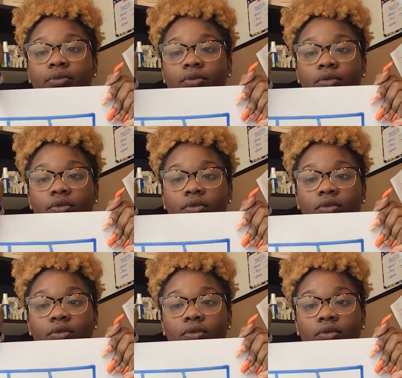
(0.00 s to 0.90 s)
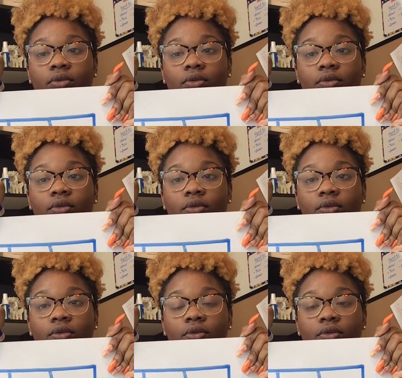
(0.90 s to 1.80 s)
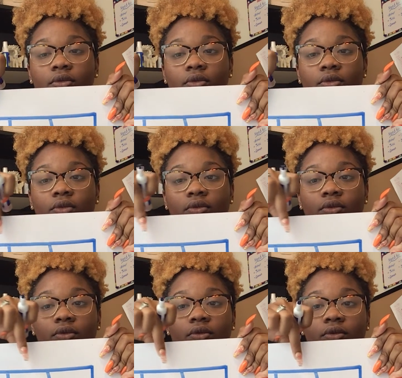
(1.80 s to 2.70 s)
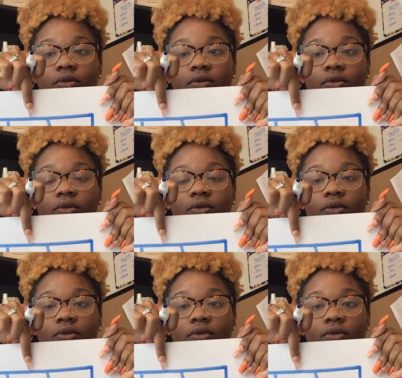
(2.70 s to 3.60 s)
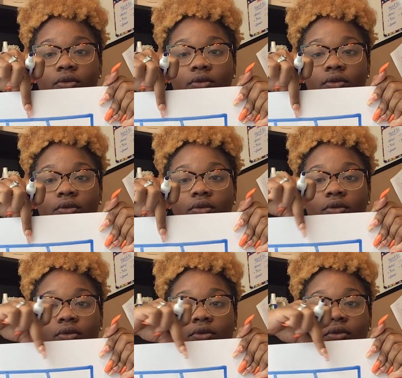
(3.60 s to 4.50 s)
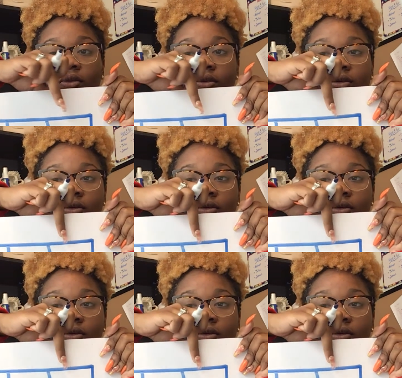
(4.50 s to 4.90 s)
Nobody speaks.